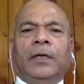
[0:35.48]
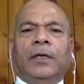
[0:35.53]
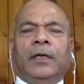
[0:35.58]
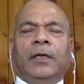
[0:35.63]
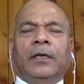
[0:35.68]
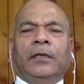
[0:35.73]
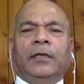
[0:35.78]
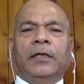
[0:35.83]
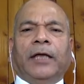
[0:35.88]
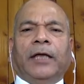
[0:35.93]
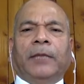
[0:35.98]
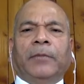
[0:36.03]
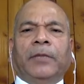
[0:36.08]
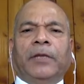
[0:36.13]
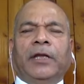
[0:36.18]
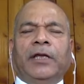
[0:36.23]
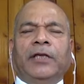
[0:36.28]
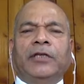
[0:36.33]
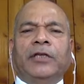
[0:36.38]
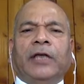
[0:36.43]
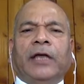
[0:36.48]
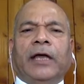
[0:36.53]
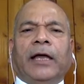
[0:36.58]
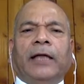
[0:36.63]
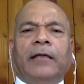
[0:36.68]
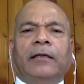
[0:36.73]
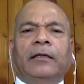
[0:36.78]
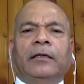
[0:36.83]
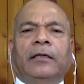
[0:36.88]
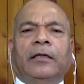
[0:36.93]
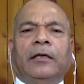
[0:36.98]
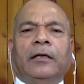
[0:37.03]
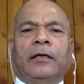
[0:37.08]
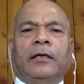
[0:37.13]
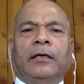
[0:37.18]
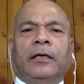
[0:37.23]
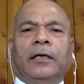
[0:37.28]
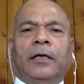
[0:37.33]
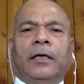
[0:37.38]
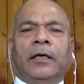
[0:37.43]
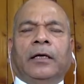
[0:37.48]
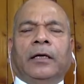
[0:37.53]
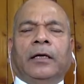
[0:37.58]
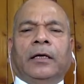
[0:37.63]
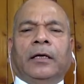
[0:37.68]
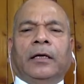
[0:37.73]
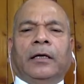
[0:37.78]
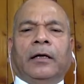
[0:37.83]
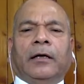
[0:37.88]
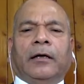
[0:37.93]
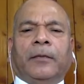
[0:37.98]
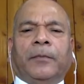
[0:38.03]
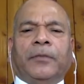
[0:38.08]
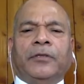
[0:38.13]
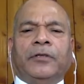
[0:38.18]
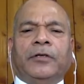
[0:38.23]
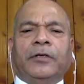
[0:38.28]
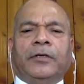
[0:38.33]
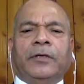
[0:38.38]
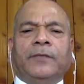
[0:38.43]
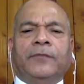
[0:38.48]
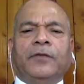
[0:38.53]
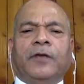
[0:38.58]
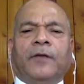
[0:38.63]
the MLAs and the representatives